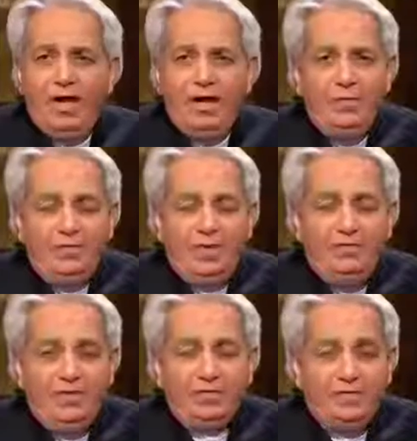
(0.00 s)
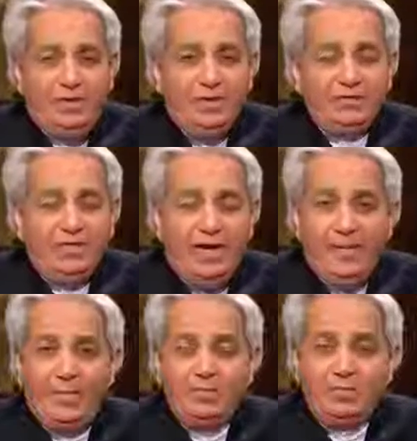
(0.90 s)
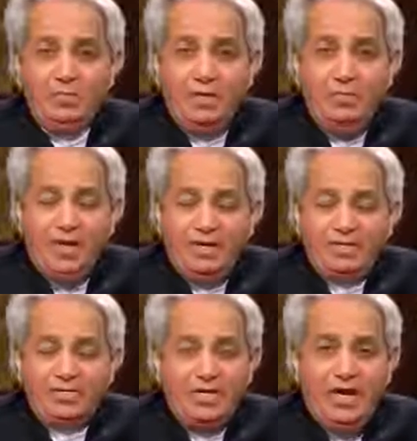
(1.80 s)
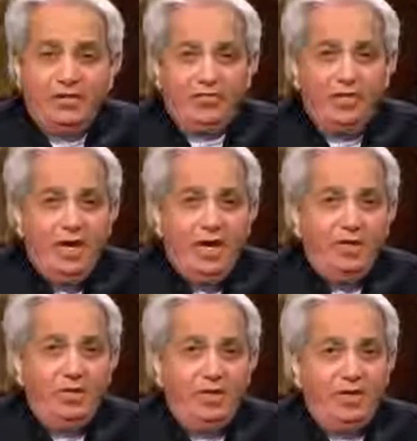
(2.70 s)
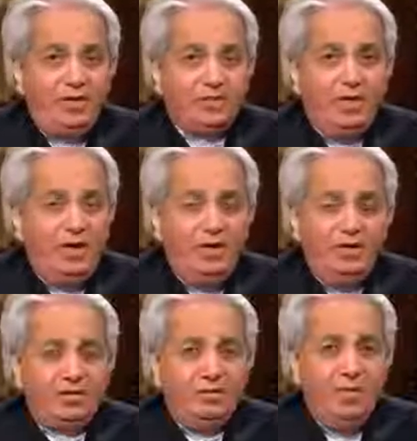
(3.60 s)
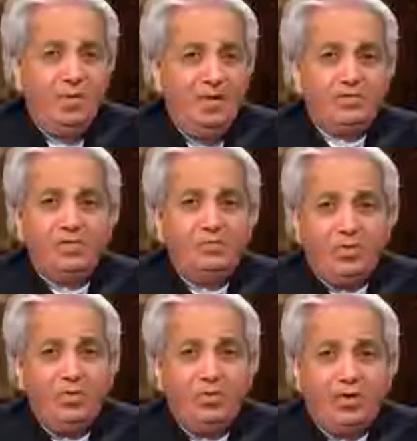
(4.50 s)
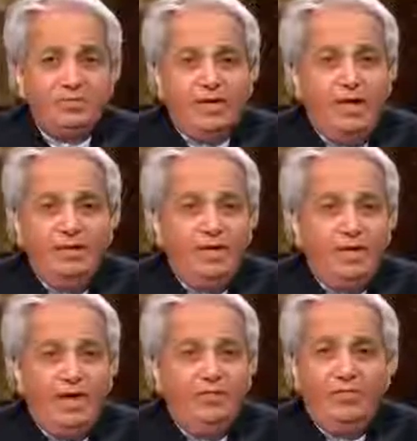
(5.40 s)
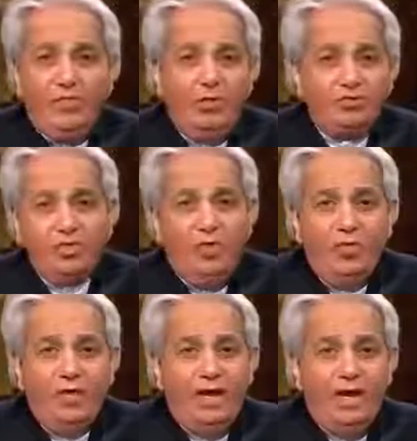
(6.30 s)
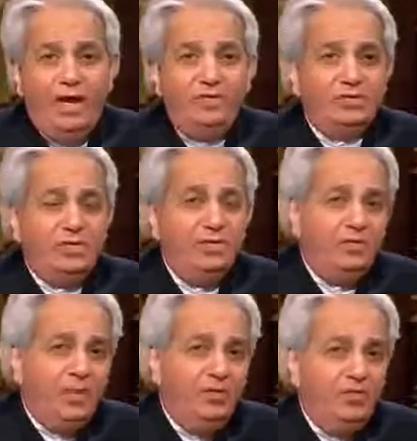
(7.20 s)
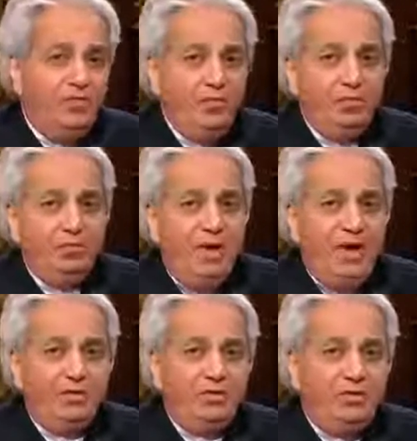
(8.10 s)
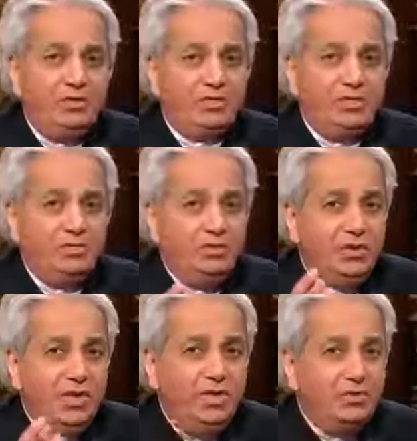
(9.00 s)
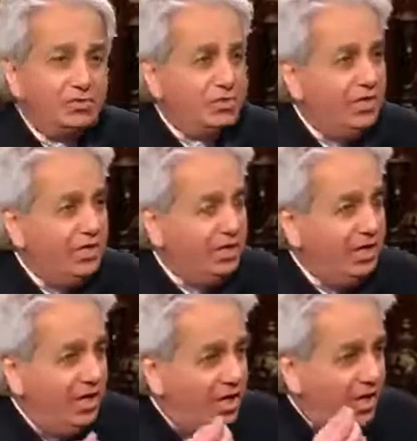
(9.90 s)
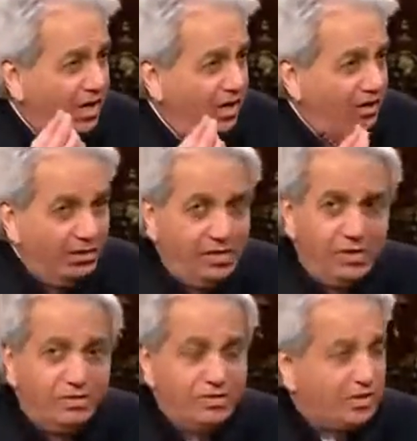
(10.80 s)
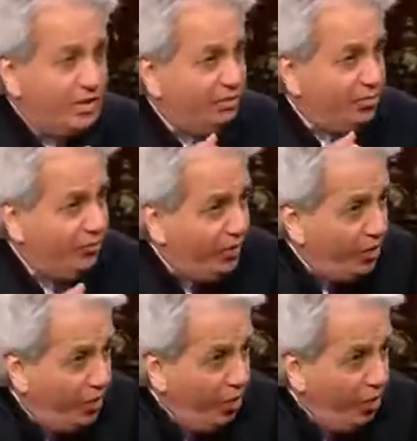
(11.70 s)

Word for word: I am convinced because it happened to me myself. But there's some amazing programs out there like Forks Over Knives and Food Matters, and today you're seeing you know, this thing proven